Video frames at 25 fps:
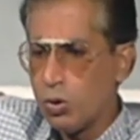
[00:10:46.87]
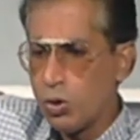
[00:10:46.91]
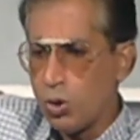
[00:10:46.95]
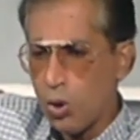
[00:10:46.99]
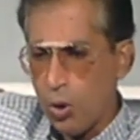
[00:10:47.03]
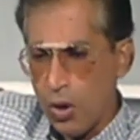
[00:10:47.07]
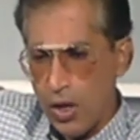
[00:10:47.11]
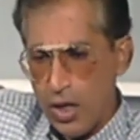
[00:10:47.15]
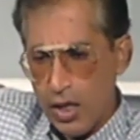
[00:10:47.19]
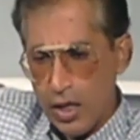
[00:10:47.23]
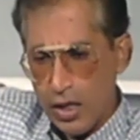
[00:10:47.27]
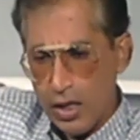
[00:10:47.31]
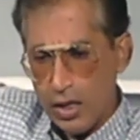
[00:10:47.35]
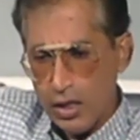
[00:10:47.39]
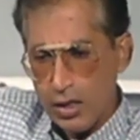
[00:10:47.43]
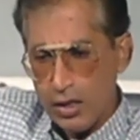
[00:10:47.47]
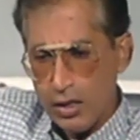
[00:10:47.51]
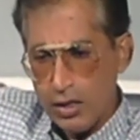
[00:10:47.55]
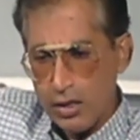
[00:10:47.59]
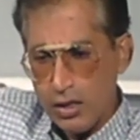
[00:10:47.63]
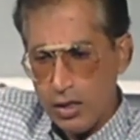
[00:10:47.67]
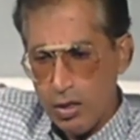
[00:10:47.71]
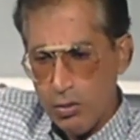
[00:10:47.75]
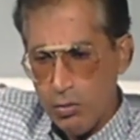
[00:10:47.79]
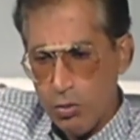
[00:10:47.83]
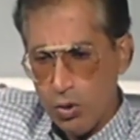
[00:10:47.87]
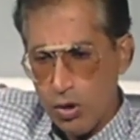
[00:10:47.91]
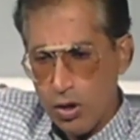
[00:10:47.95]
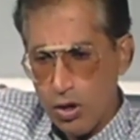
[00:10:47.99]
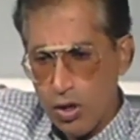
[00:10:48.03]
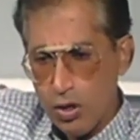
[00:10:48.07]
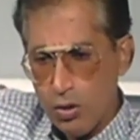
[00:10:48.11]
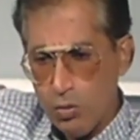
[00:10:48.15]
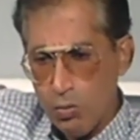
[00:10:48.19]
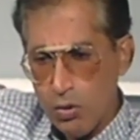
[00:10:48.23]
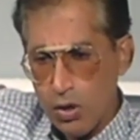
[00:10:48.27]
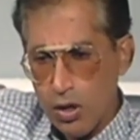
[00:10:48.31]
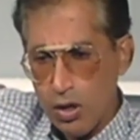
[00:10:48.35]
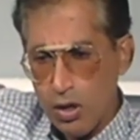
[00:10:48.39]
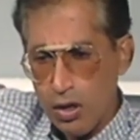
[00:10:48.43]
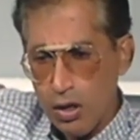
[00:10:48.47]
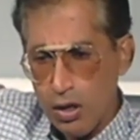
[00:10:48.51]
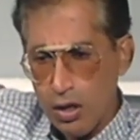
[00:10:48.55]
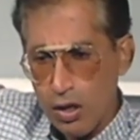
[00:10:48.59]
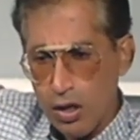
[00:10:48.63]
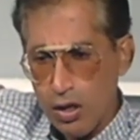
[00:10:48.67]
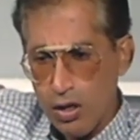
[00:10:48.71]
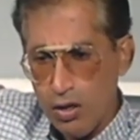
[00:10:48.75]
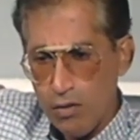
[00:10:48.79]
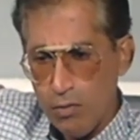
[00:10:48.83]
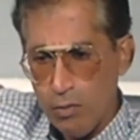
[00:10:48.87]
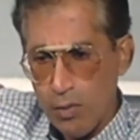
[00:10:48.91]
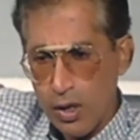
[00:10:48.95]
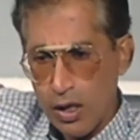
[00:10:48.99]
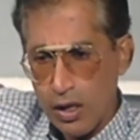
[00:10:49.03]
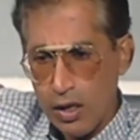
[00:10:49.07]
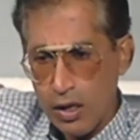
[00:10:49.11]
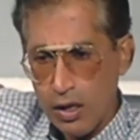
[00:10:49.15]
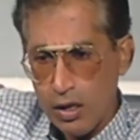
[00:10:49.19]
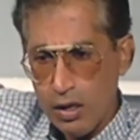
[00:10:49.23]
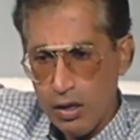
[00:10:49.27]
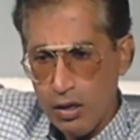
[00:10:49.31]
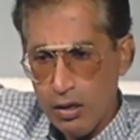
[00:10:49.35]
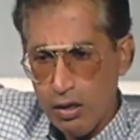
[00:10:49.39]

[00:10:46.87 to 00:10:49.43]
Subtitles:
joined Jammu Kashmir government